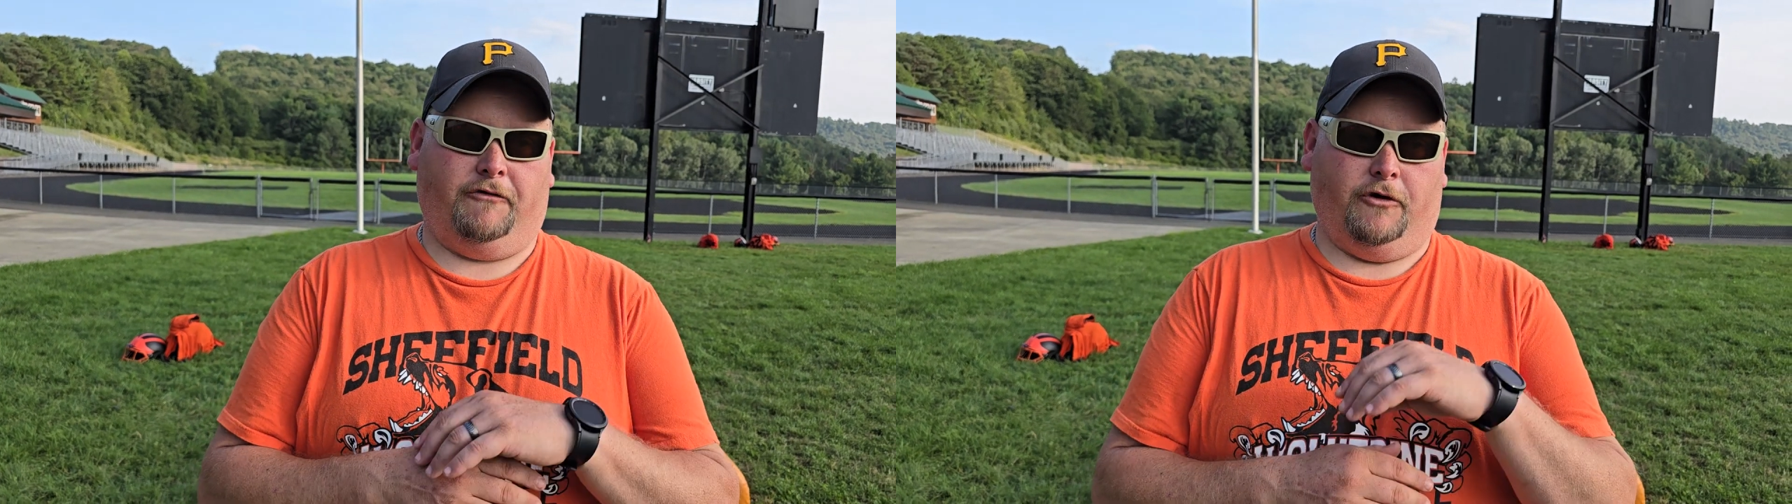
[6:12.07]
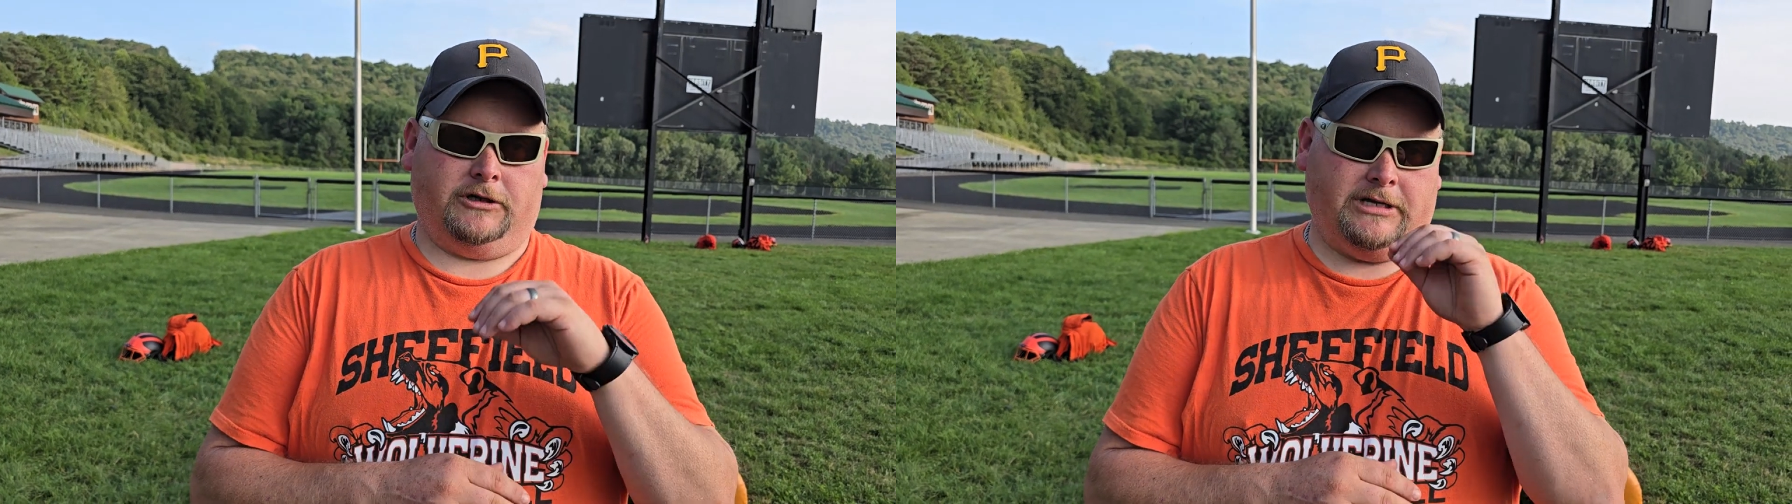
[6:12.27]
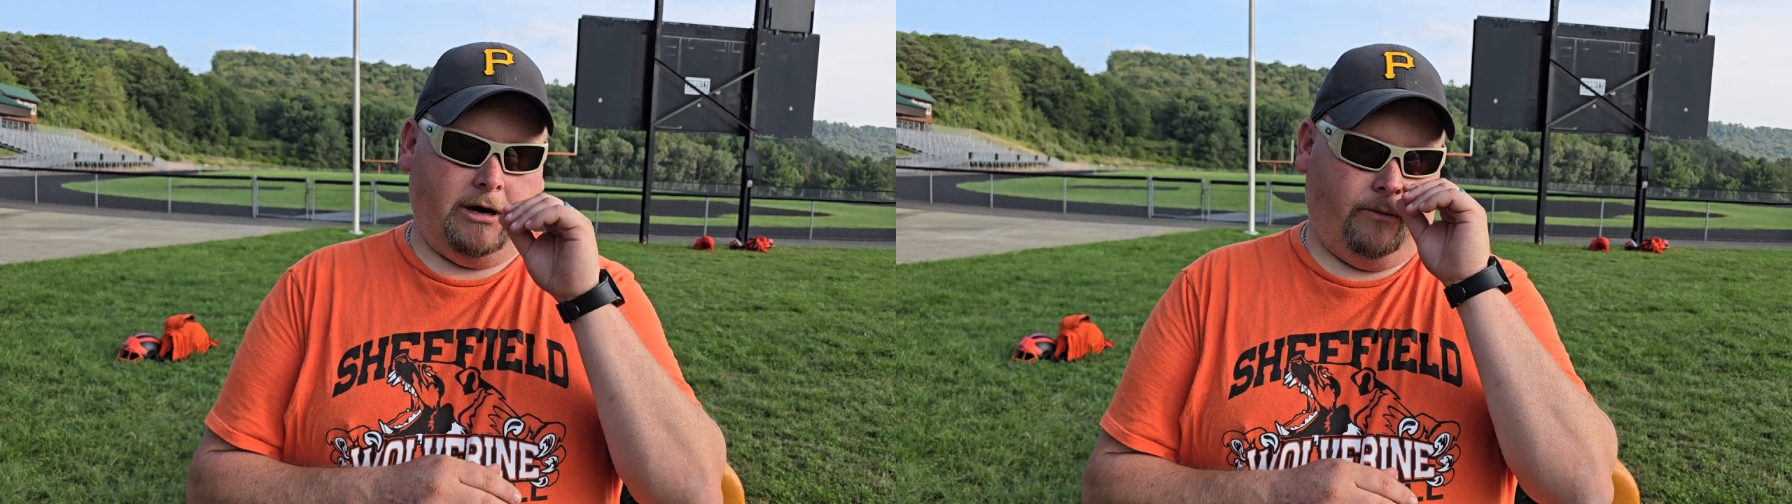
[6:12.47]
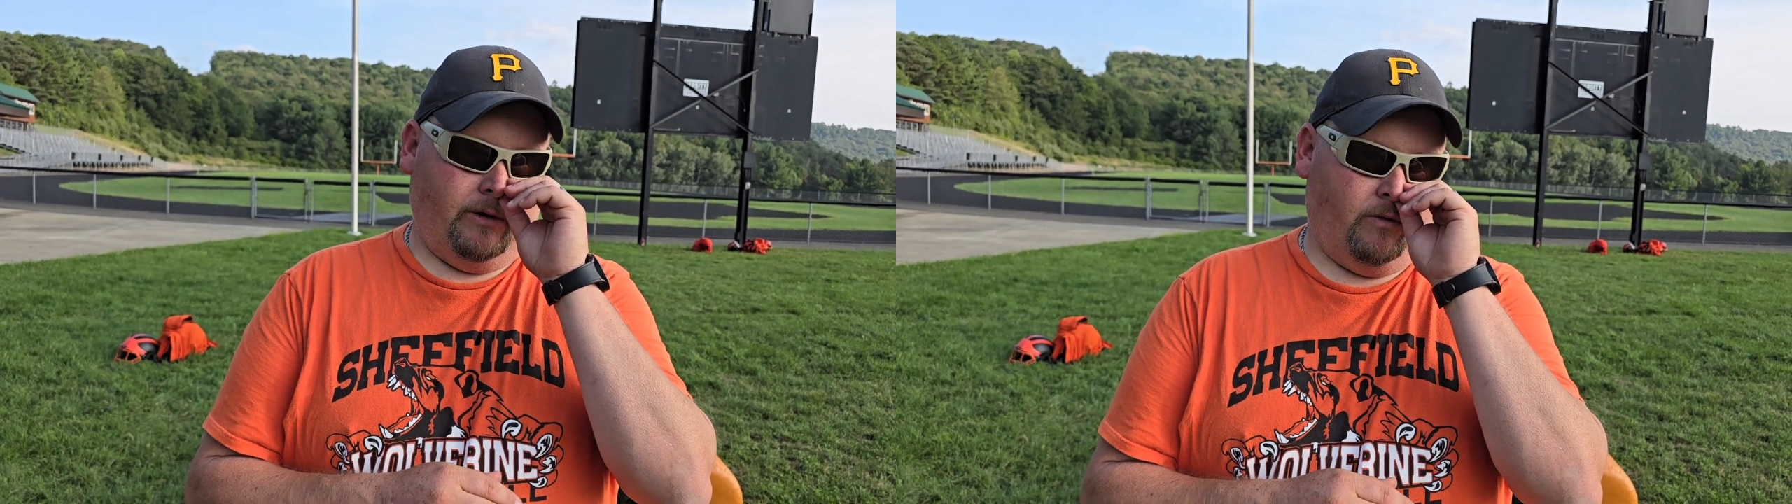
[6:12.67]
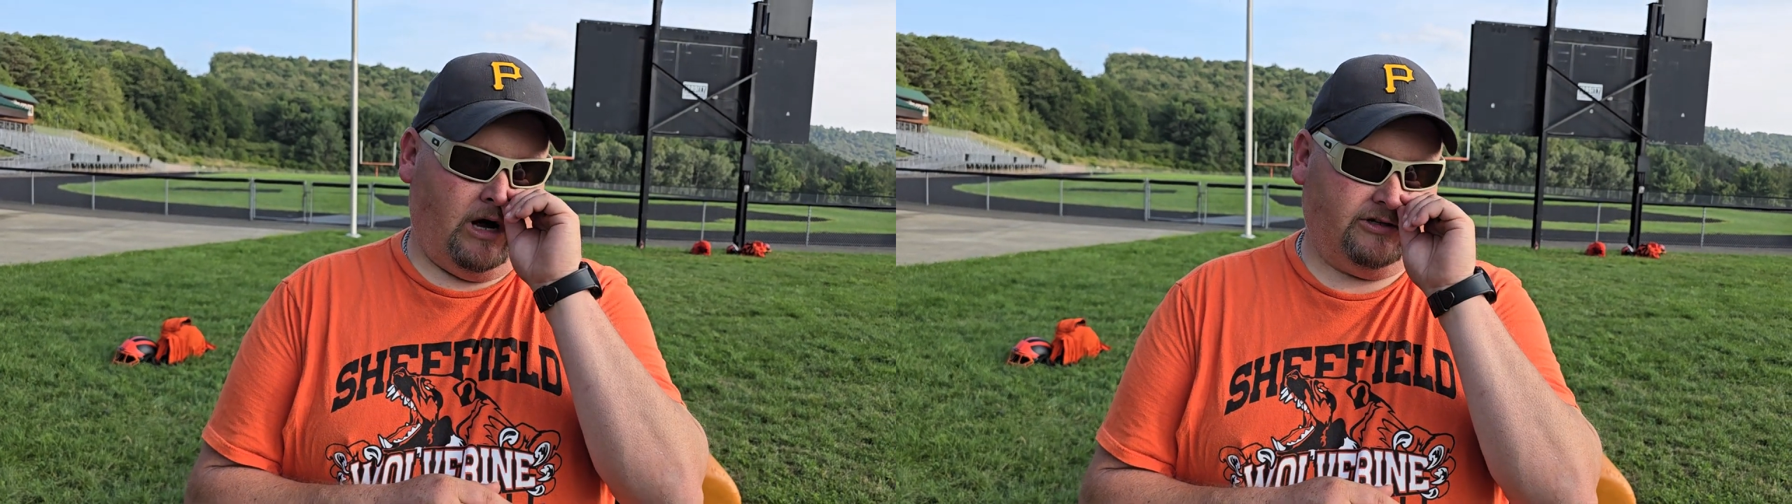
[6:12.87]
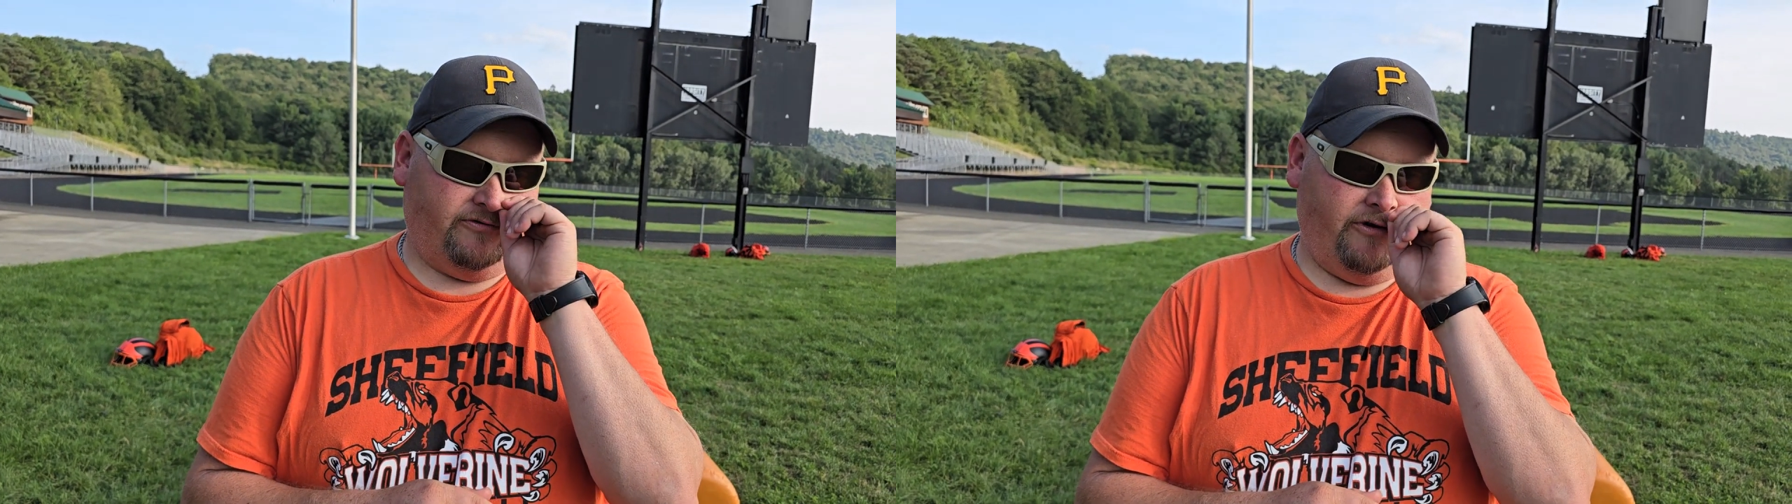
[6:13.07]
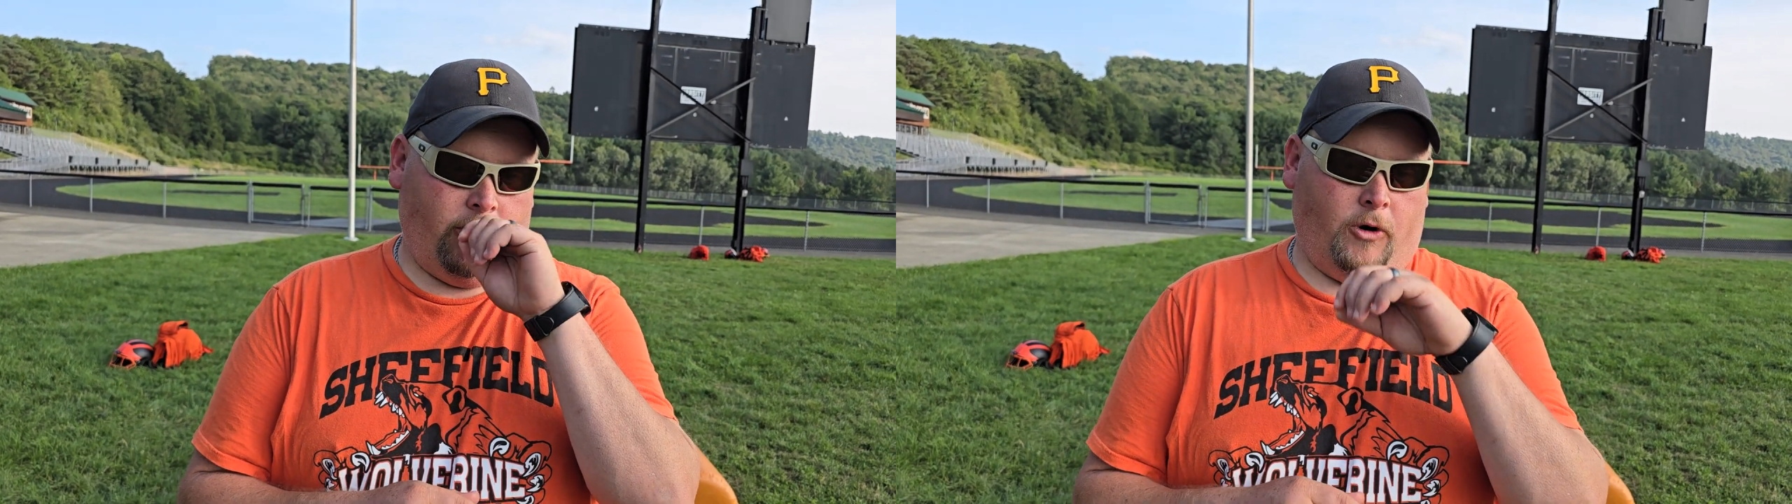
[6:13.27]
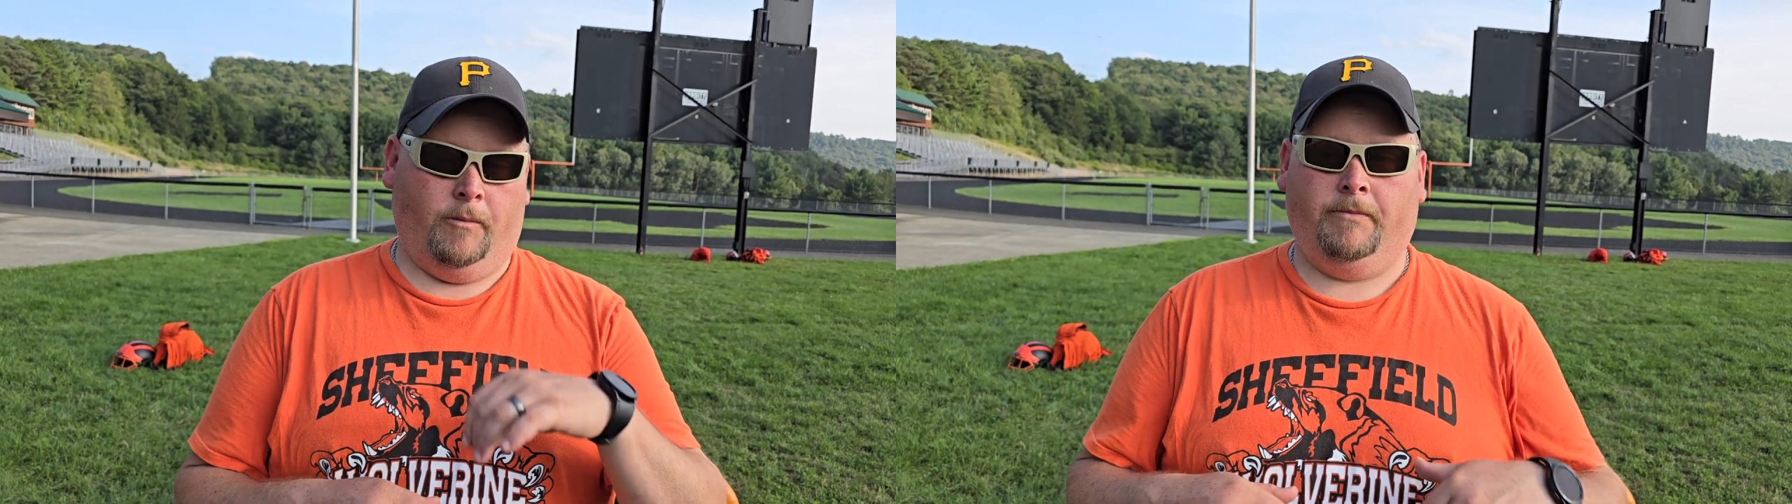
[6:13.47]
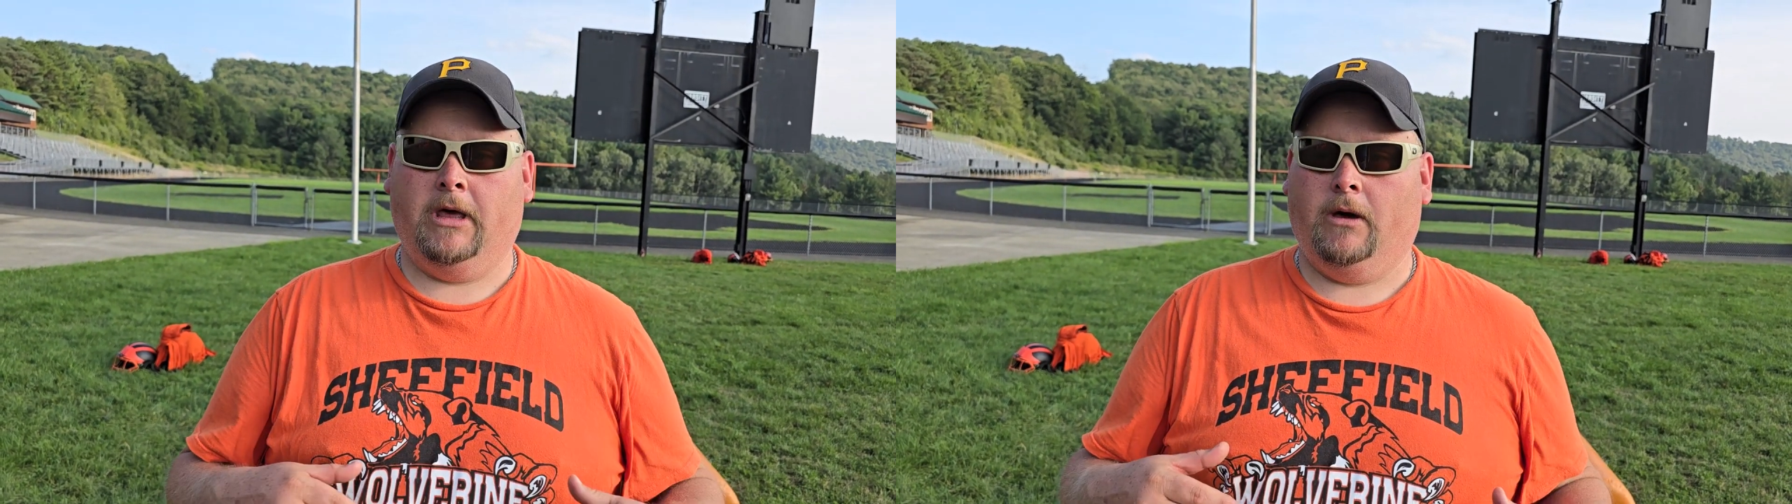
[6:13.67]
first night we watched film,